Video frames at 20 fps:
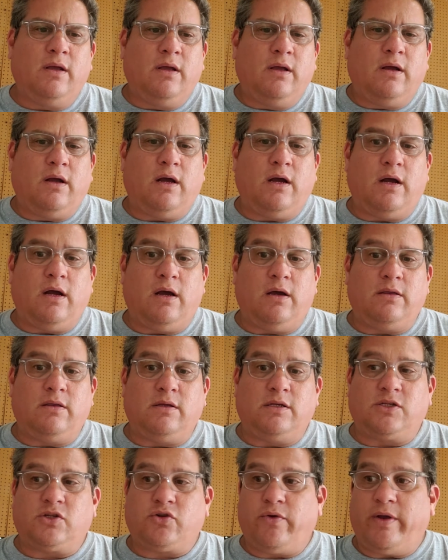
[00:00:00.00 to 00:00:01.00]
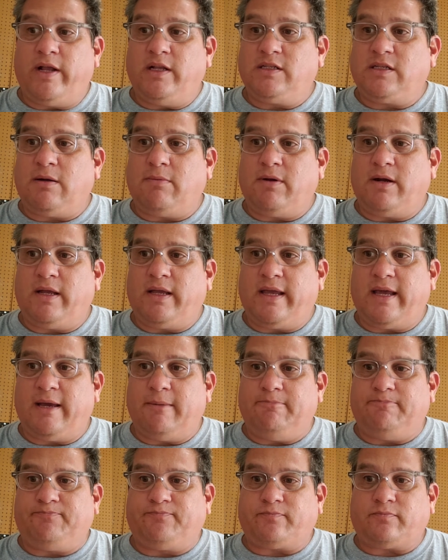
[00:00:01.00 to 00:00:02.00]
The screens I'm going to
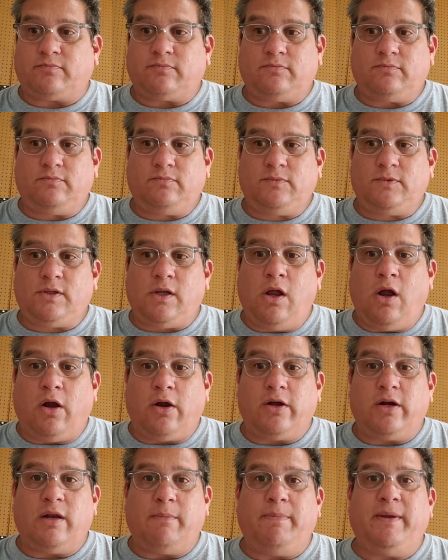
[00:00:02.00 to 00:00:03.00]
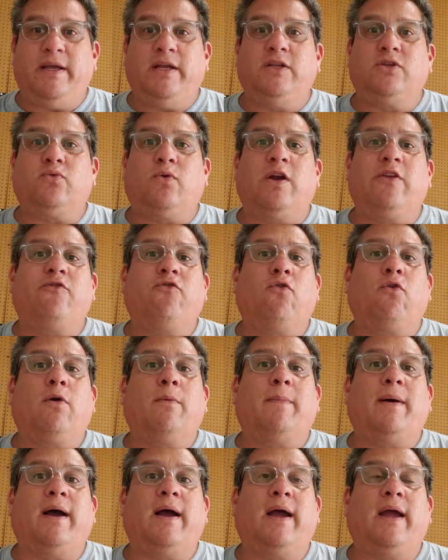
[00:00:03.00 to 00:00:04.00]
get are going to be 24
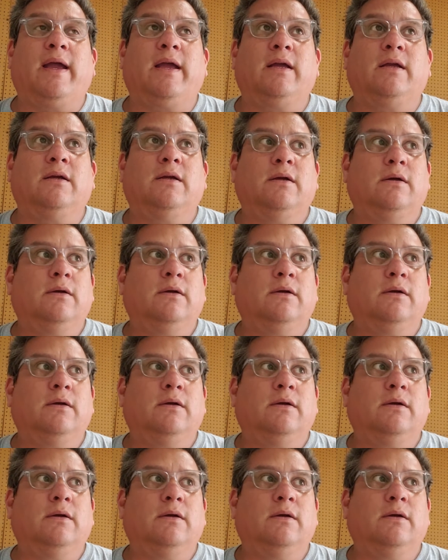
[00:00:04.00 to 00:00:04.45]
by